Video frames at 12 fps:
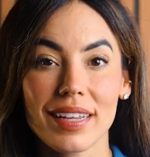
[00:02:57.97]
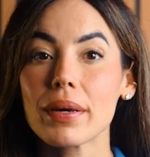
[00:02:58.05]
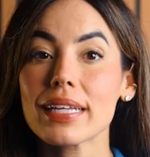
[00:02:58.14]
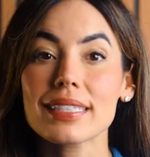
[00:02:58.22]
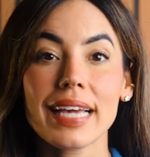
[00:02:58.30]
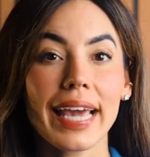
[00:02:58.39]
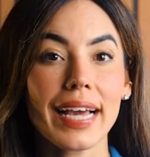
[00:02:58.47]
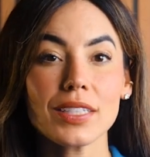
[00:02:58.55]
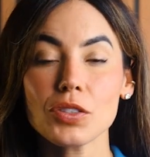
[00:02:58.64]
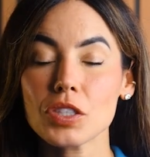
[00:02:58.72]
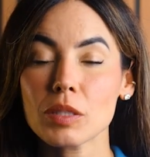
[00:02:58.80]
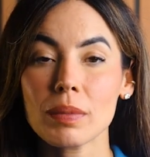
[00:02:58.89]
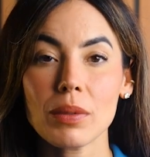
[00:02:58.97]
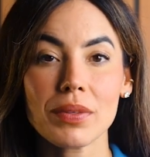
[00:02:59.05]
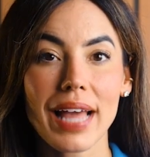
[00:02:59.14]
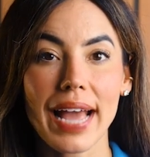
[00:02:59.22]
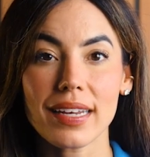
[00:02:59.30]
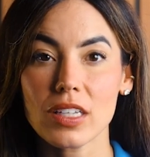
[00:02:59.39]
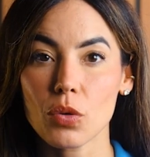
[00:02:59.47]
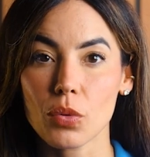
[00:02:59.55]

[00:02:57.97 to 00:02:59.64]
but it can't just be with any